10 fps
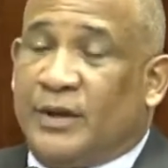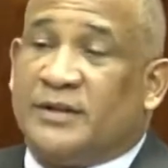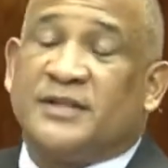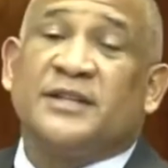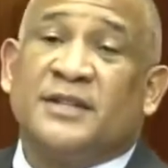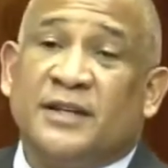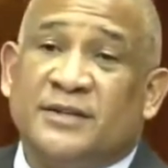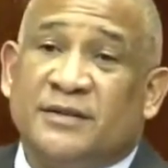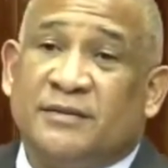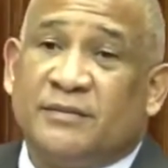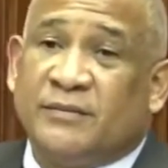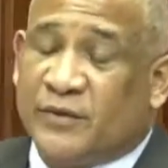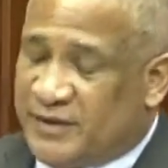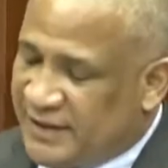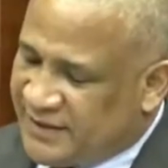6 days?
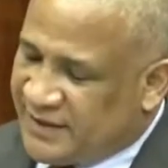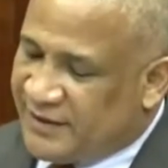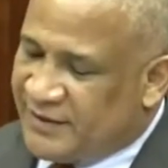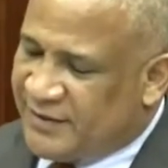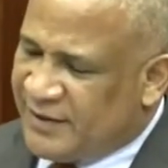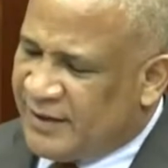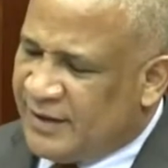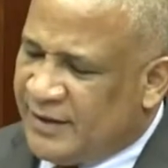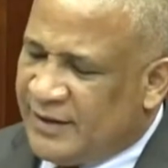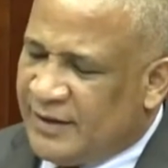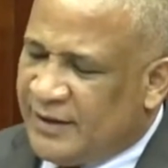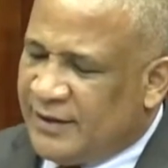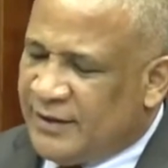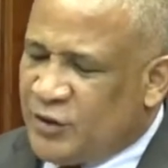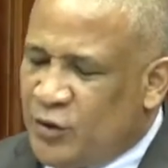For 6 days.
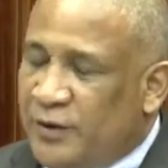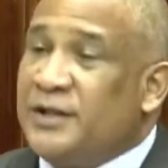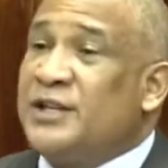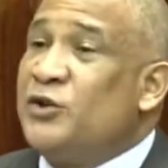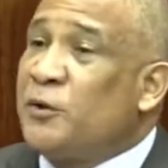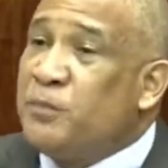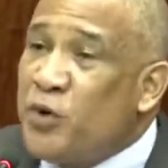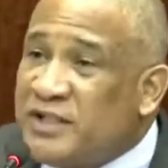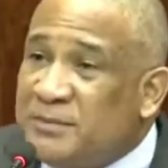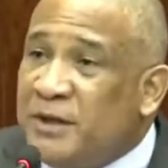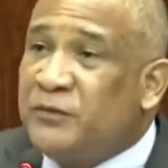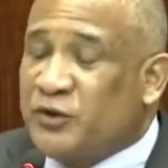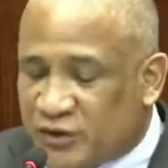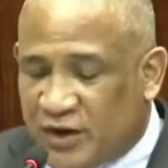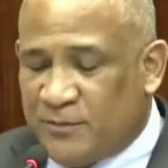So is it not possible
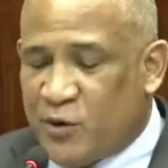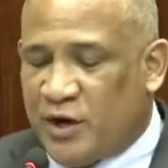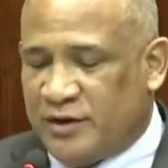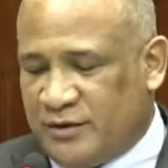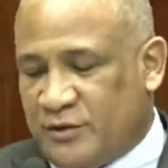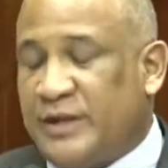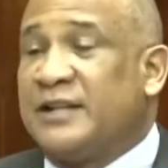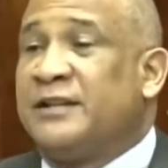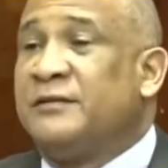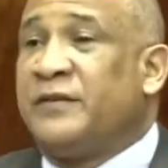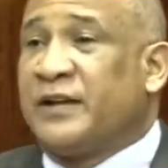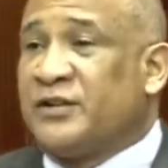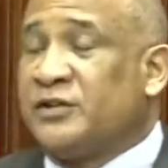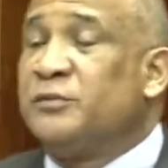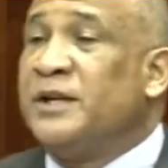for someone to get
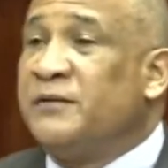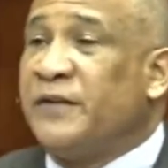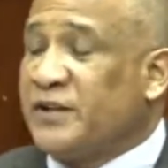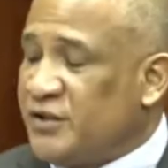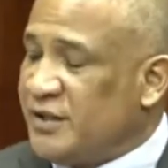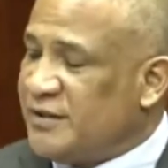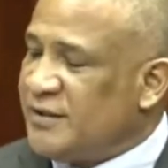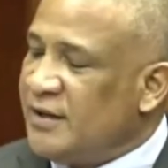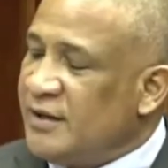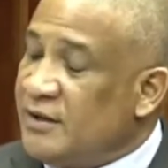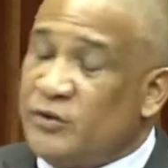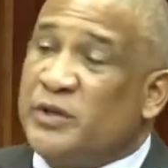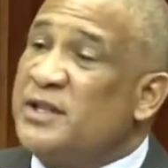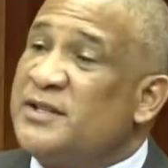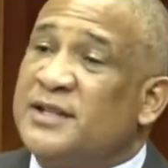infectious, to be infectious
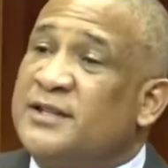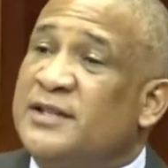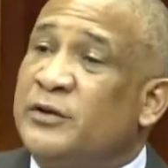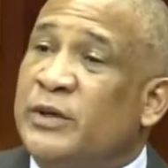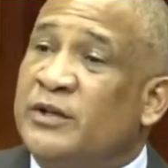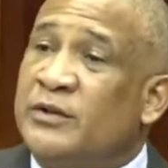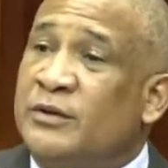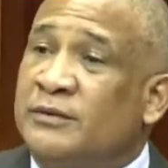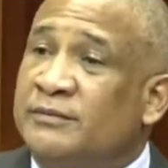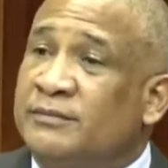during the six-day window?